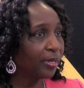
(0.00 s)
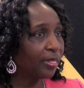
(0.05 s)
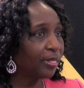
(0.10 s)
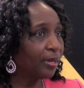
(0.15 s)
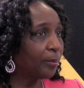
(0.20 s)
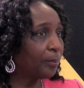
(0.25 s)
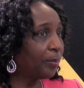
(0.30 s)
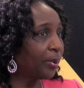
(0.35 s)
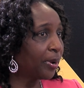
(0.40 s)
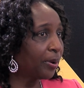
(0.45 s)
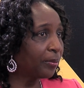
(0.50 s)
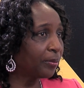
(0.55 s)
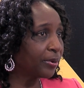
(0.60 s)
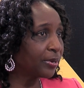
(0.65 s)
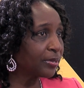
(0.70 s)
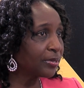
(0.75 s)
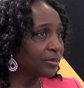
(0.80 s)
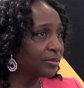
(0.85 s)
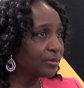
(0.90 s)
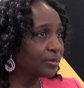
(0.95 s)
their
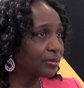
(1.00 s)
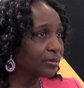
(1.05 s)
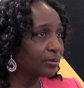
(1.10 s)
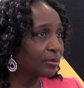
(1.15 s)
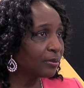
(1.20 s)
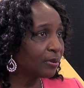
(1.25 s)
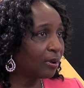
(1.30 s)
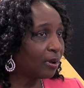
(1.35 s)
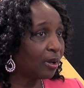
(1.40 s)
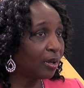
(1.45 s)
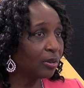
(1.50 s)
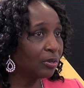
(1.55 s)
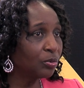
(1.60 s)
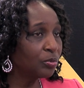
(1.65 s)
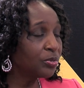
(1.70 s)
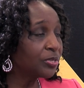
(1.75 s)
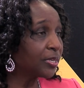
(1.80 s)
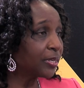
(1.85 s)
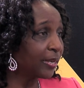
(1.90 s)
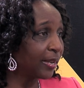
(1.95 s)
parents are
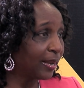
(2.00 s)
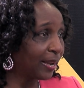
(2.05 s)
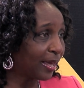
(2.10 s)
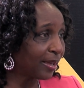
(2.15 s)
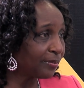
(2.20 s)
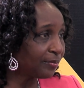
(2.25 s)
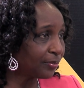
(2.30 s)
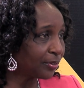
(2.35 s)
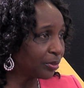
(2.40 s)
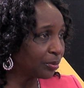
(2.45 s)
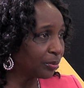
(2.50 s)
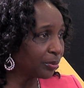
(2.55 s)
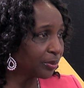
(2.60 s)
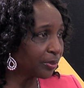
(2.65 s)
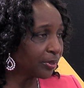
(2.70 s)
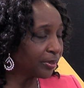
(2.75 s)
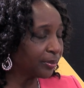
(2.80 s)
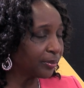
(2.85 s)
losing their livelihood.